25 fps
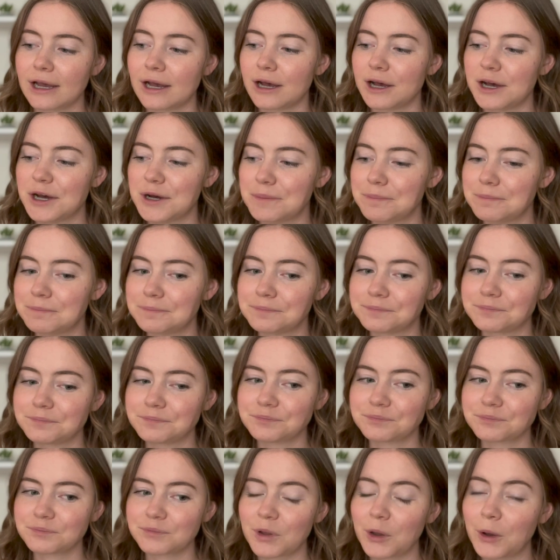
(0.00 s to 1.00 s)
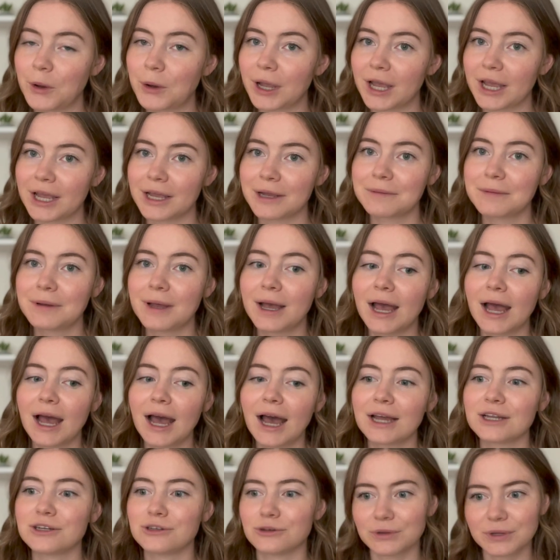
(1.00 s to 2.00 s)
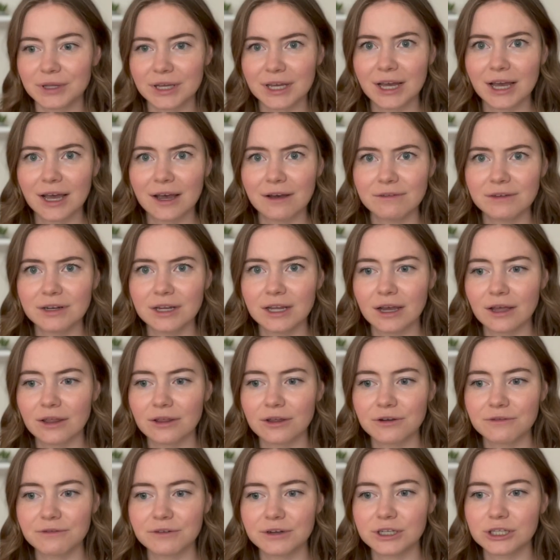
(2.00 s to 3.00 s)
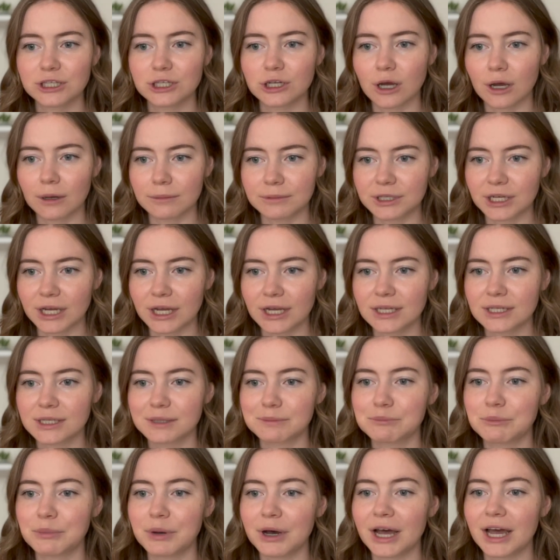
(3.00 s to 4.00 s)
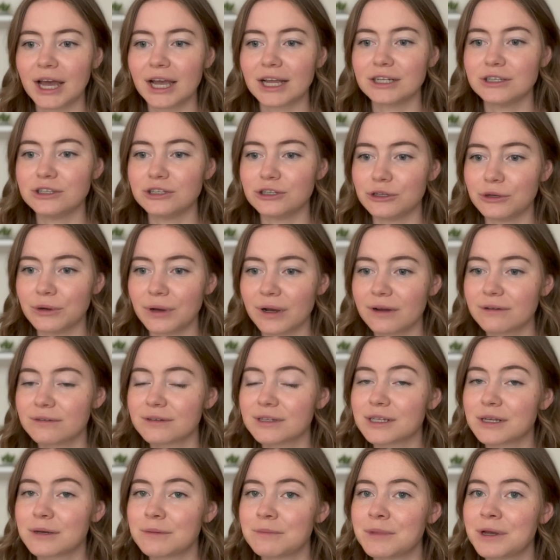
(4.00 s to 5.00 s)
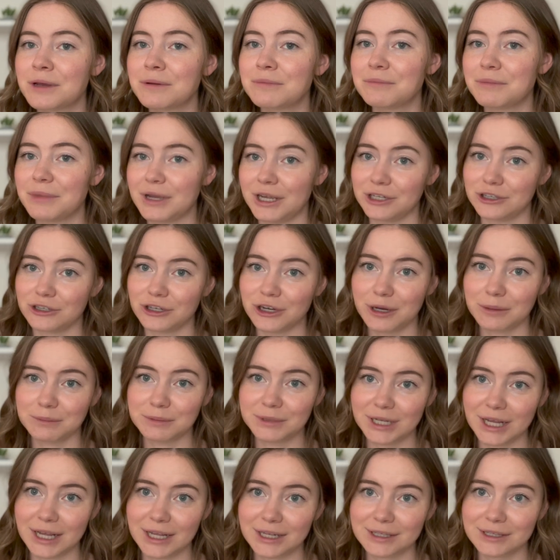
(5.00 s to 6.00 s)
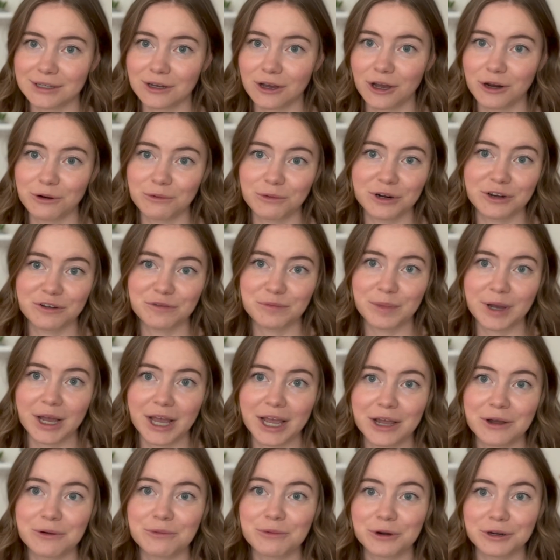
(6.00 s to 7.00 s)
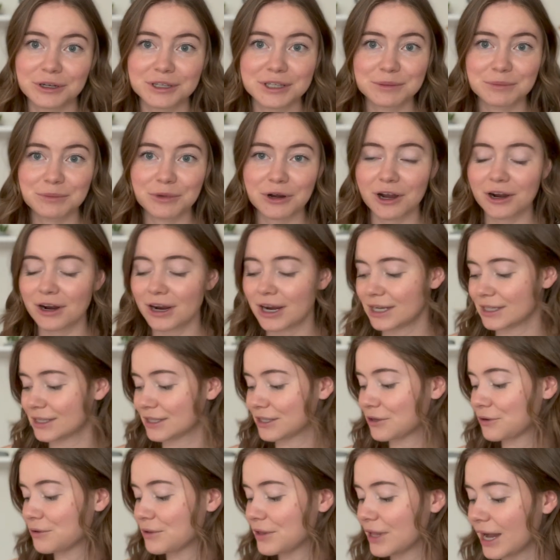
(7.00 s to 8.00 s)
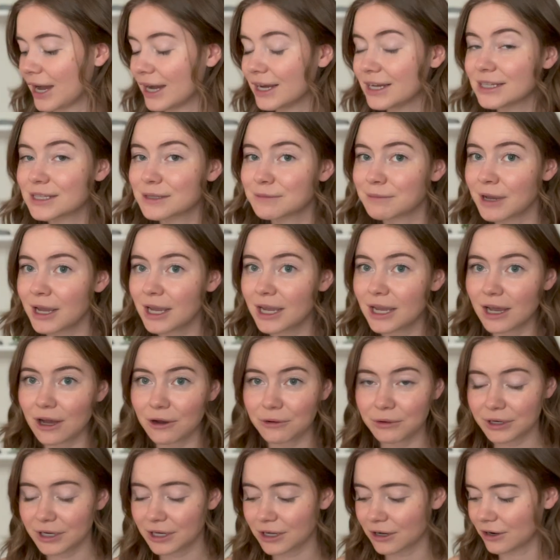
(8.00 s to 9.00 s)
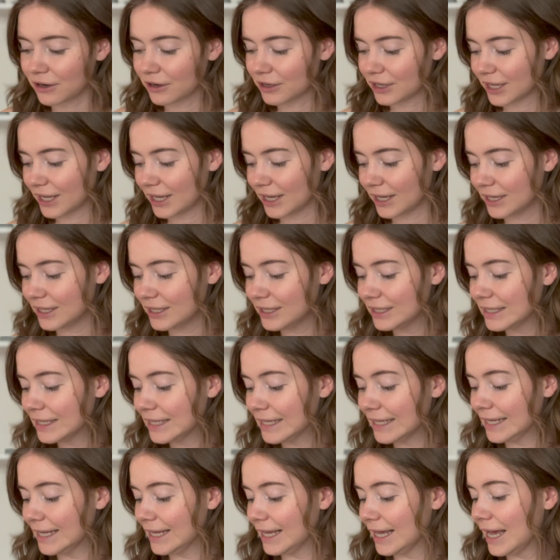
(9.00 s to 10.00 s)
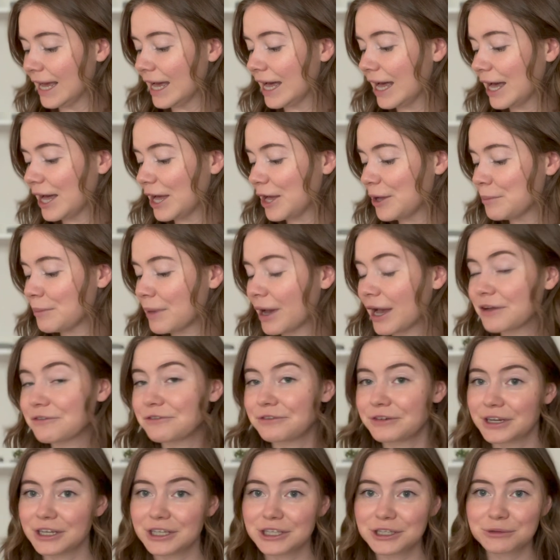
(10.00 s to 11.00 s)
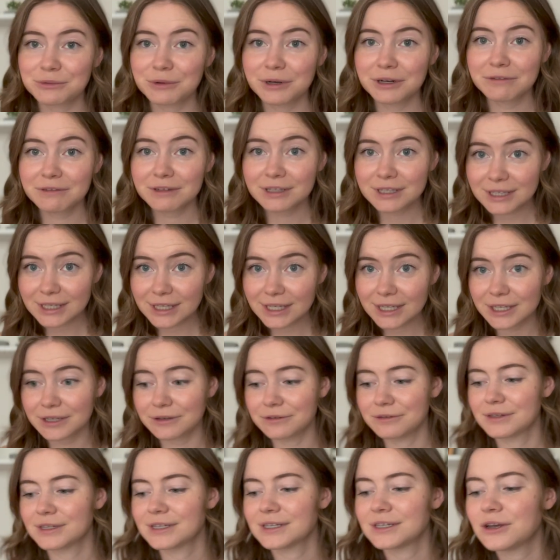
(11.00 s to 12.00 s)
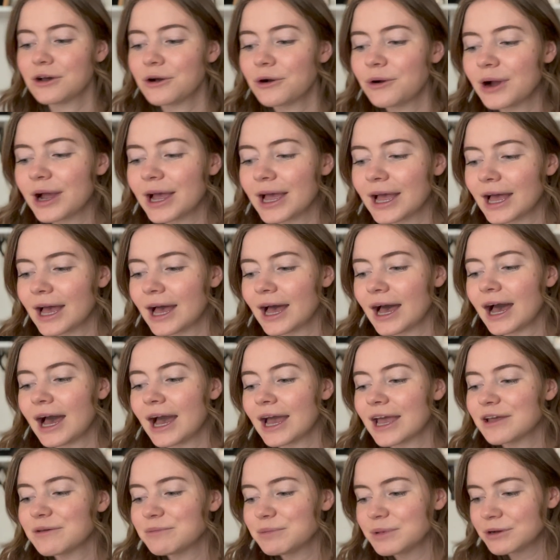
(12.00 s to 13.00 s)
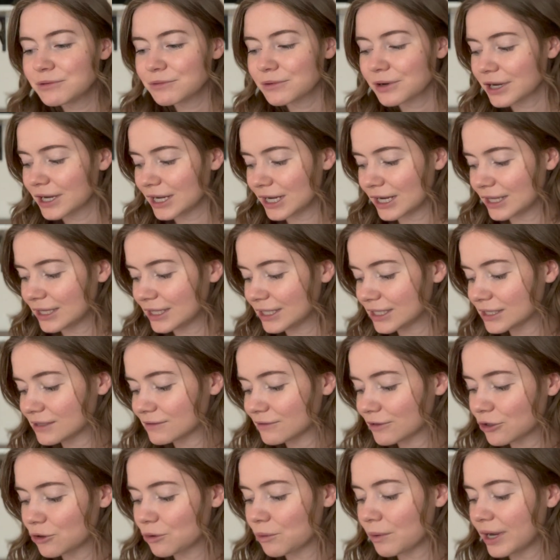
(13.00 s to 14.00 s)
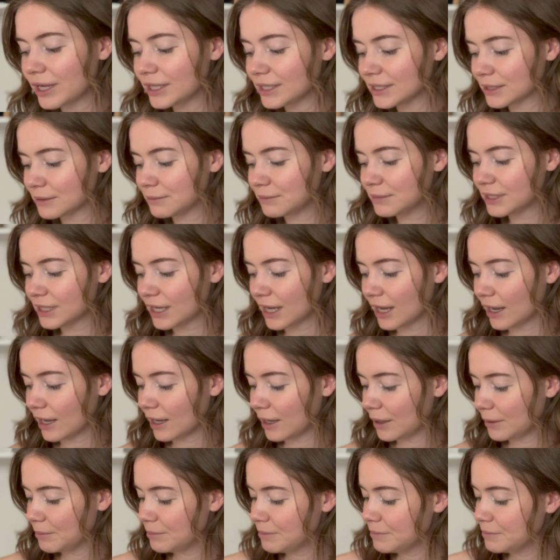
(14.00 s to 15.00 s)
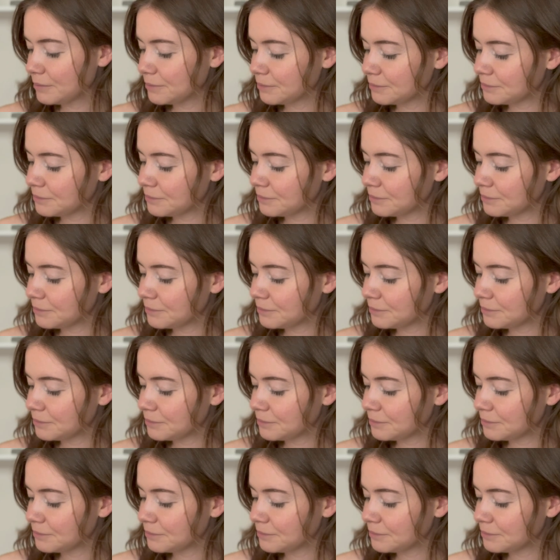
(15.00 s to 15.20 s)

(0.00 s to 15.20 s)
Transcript: Um, okay, I don't think I have any other finished objects, but I do have some major updates on one of my works in progress. So that is my Gaon cardigan um, I finished one of the sleeves. So I have been working on this for quite some time.